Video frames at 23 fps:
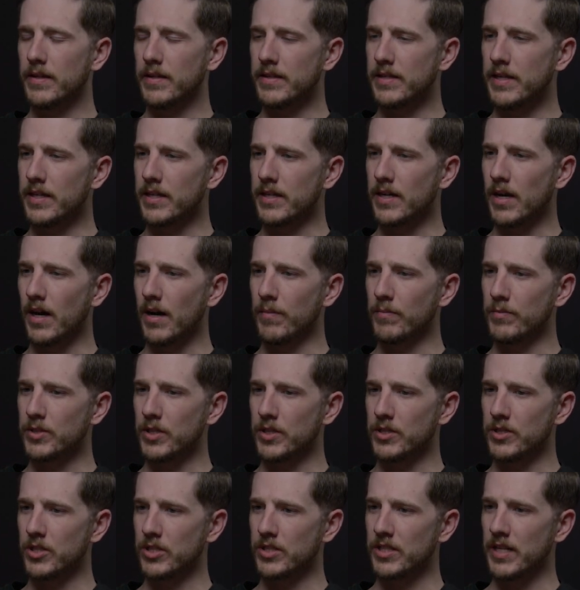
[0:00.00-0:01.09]
didn't come
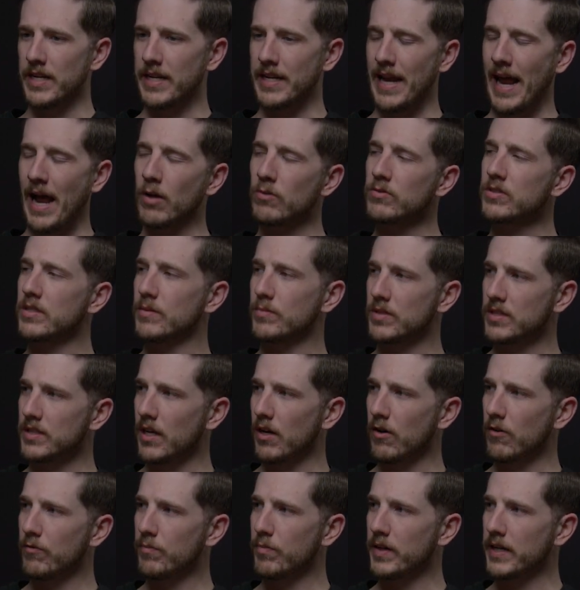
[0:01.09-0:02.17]
to just announce
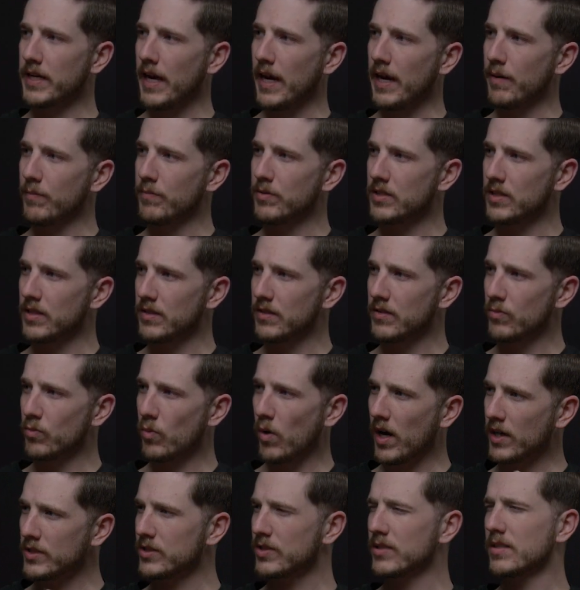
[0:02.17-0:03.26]
himself, but came to
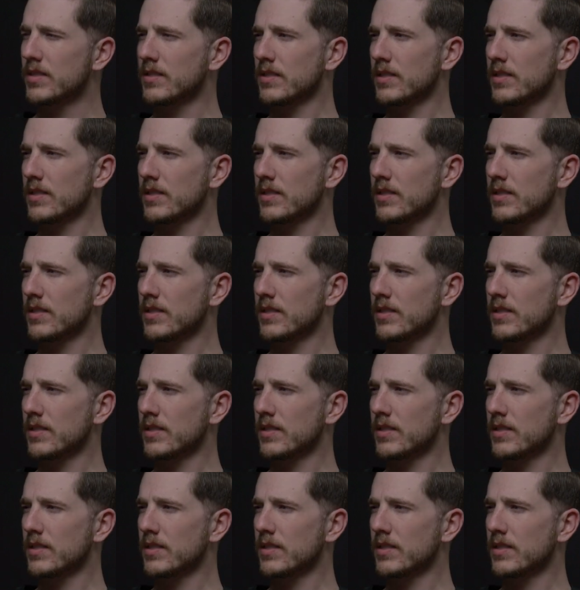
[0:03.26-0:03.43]
wash his